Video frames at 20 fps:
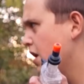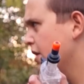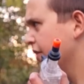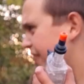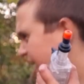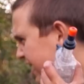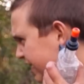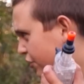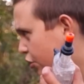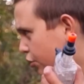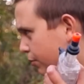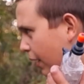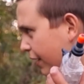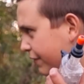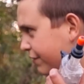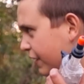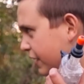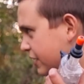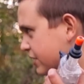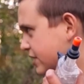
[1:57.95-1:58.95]
Thank you, my
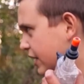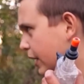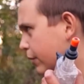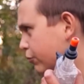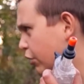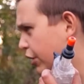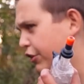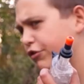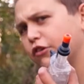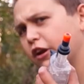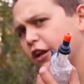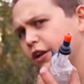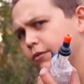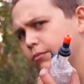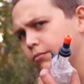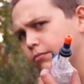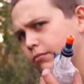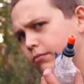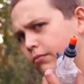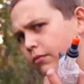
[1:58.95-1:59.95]
phagocyte brethren.
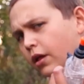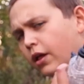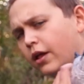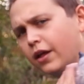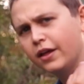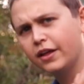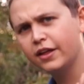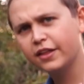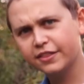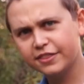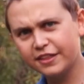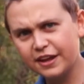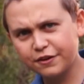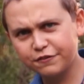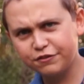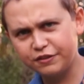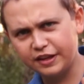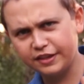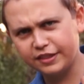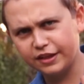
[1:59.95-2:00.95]

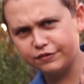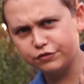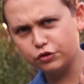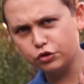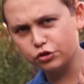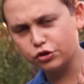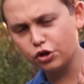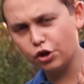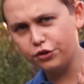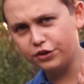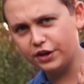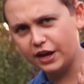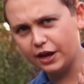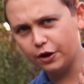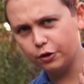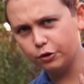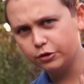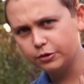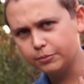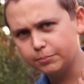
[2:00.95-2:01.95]
Thankfully, they've all gone
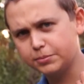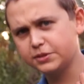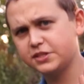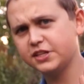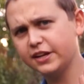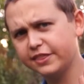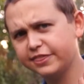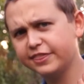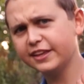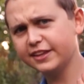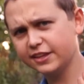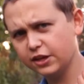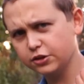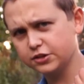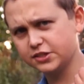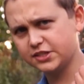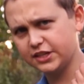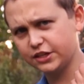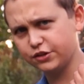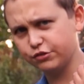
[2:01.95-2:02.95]
now, but I think I'll
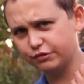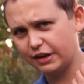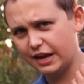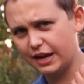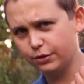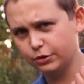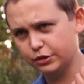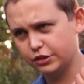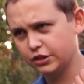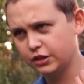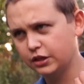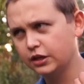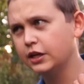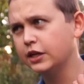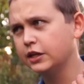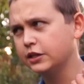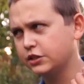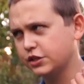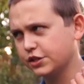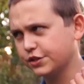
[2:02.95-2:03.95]
stick around,
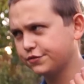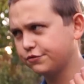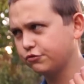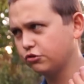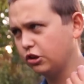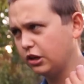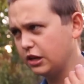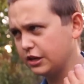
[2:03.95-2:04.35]
just for a